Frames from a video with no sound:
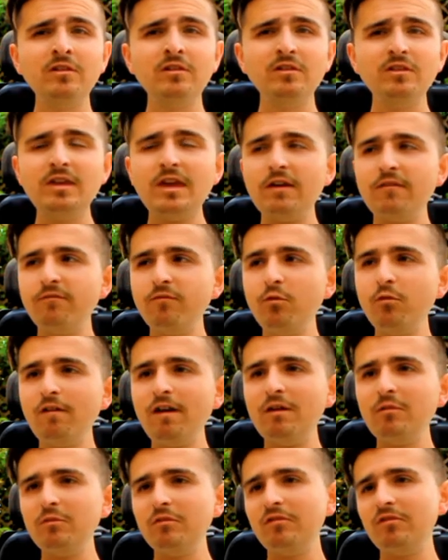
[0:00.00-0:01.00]
Yeah, four
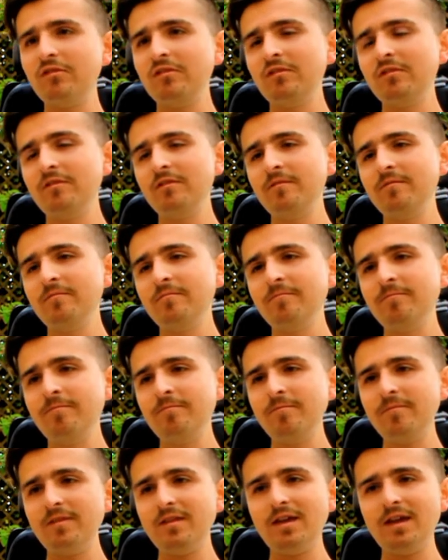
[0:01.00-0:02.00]
hours,
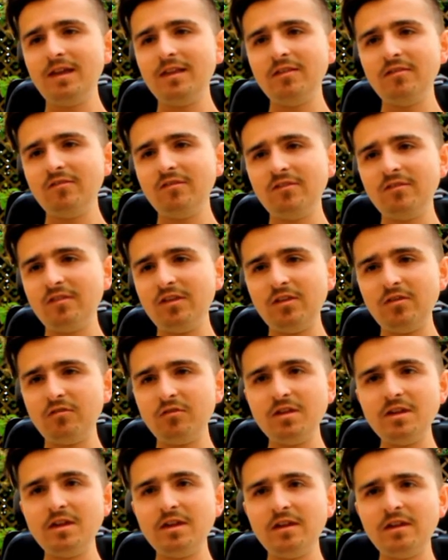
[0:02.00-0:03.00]
and it's just
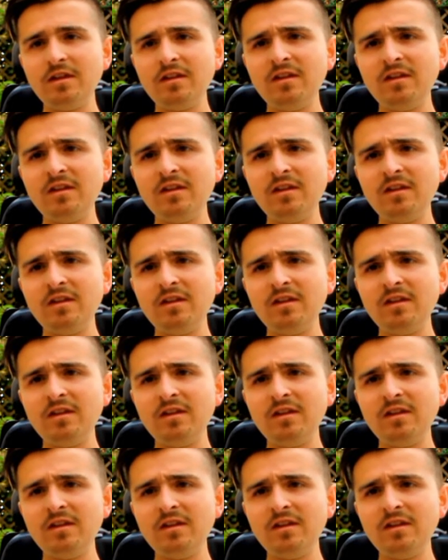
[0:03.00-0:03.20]
intriguing.